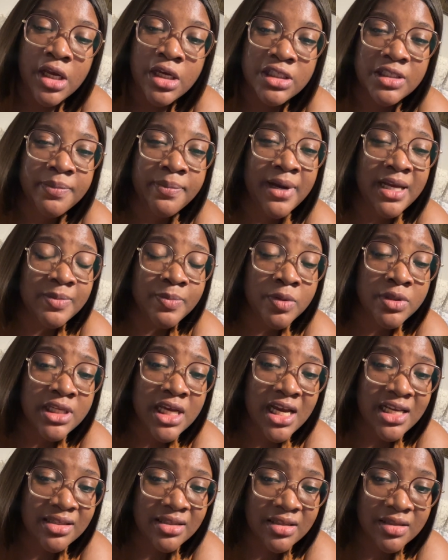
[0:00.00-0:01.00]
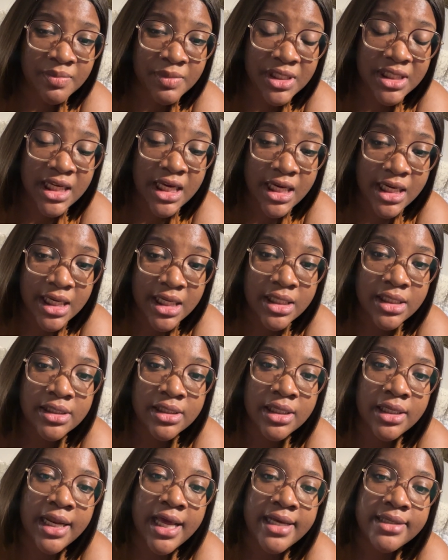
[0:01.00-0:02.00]
The passport has to be taken in
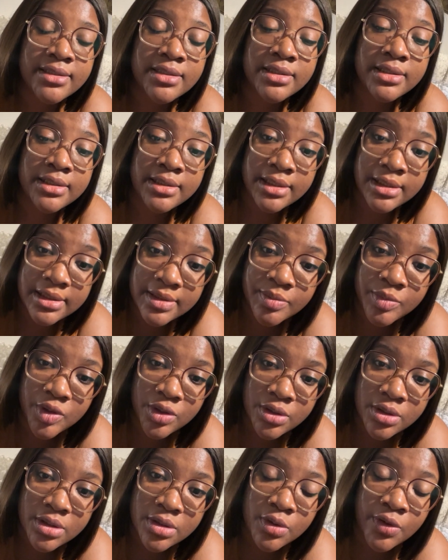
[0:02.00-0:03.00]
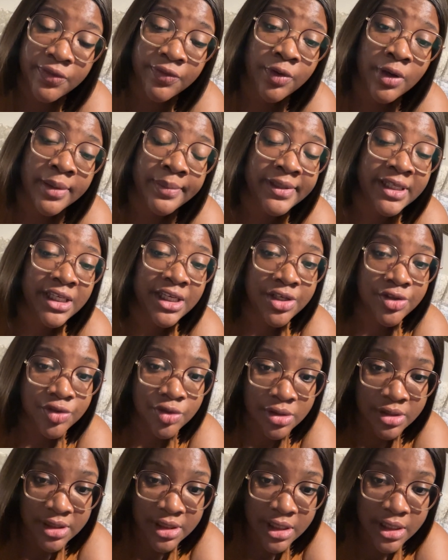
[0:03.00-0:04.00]
the last 6 months of your
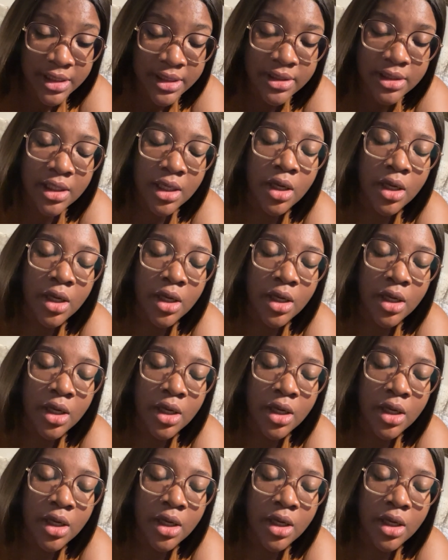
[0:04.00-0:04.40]
application date.